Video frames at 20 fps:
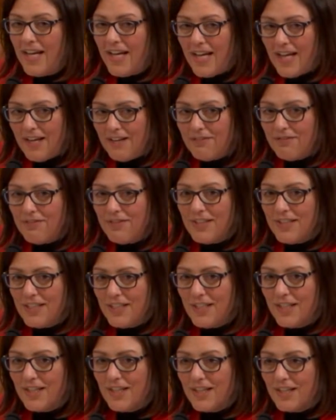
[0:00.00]
every
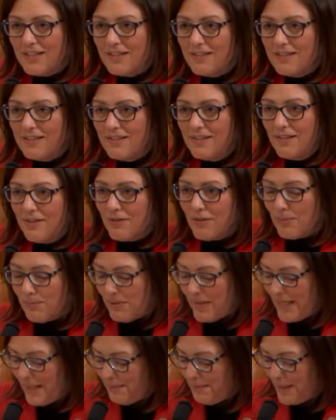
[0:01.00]
year through
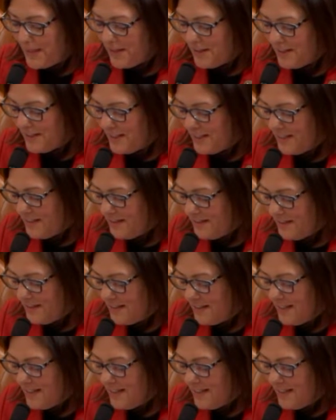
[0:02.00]
Planned Parenthood.